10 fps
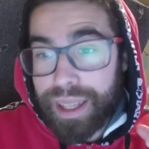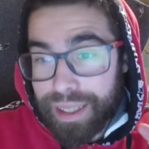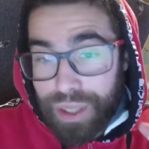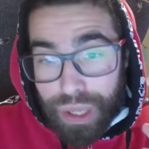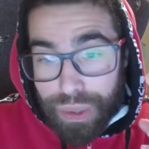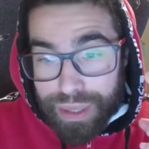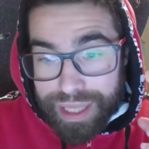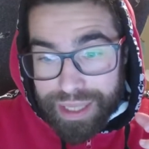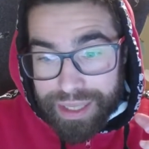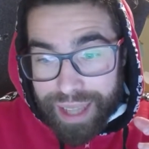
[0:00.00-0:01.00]
you know,
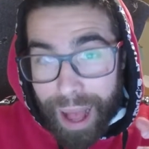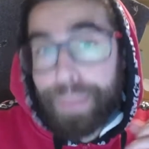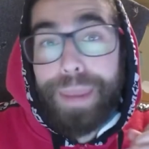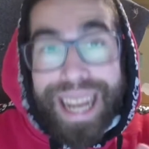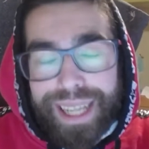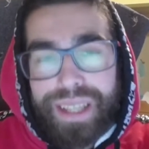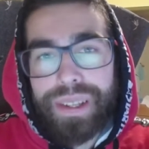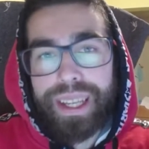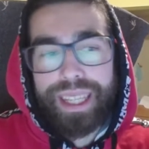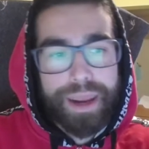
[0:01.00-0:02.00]
it's
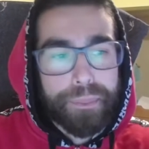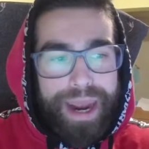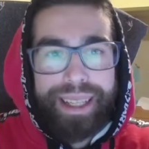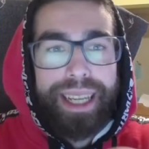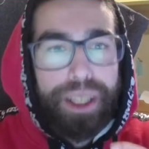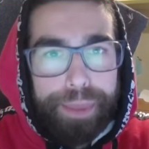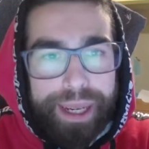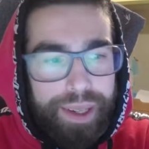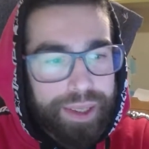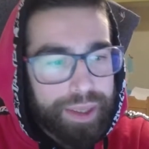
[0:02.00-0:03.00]
amazing. It's an amazing
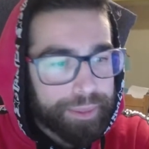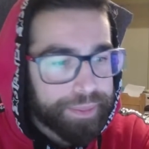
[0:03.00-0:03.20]
experience.